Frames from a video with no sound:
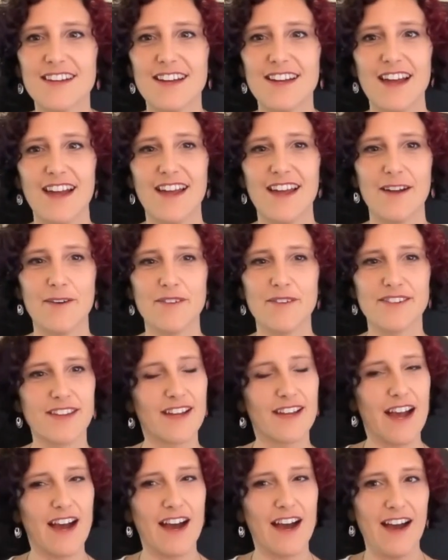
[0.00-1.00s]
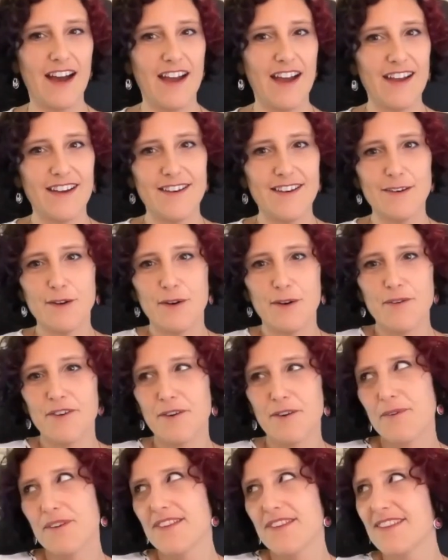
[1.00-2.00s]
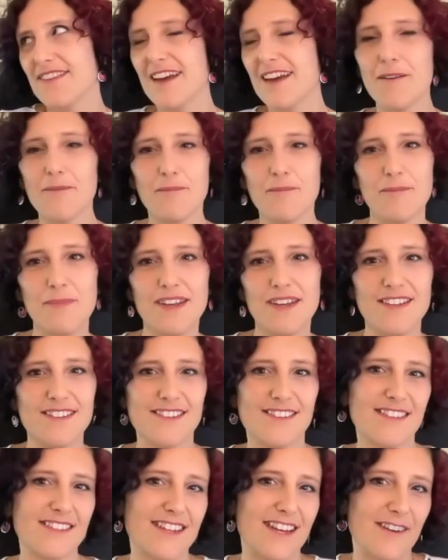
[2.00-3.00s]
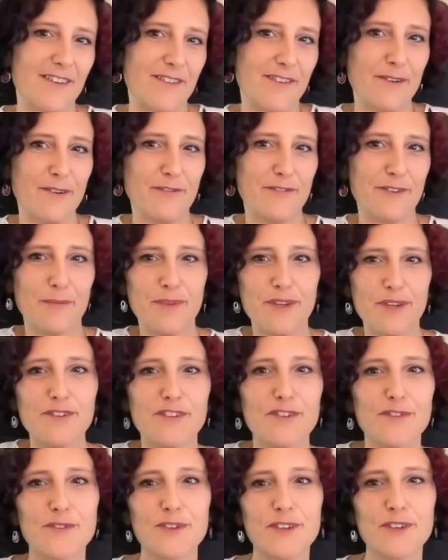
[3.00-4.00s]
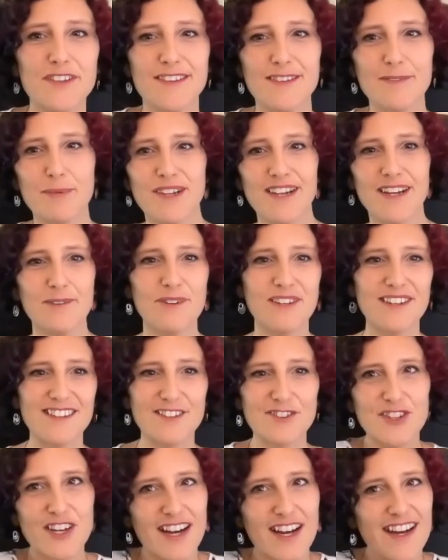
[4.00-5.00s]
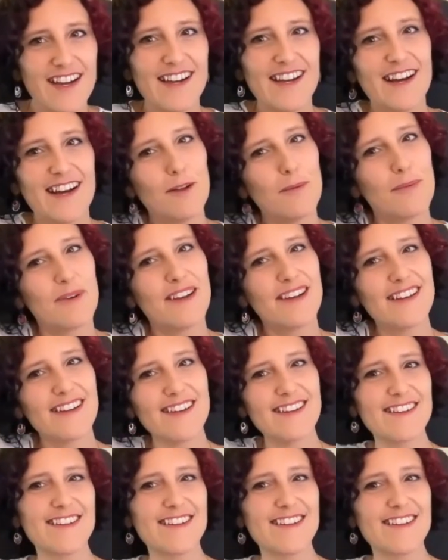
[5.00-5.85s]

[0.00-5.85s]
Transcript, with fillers: and I was like, I don't know what that means, and I don't know if I'm useful, but I want to try helping.